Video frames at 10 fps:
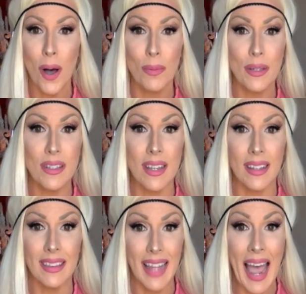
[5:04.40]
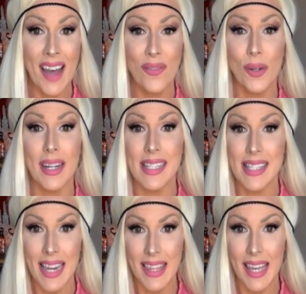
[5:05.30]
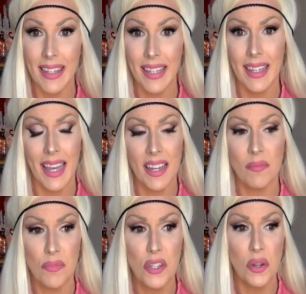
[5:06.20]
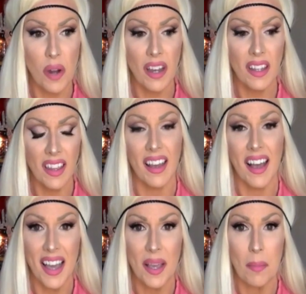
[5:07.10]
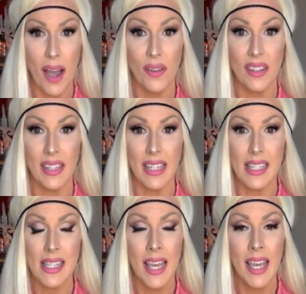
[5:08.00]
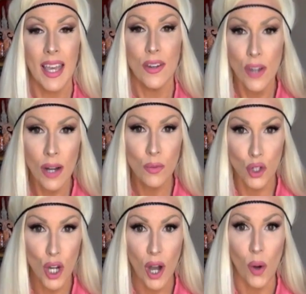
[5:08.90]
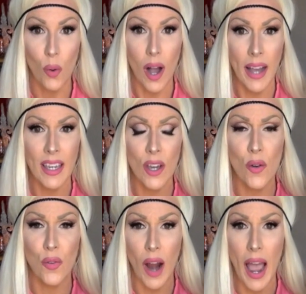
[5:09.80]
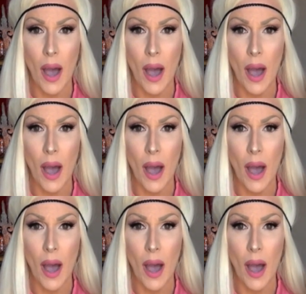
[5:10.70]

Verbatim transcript: always laugh when I say that, that like, dude, I can like hike a mountain in these. No joke. I can go for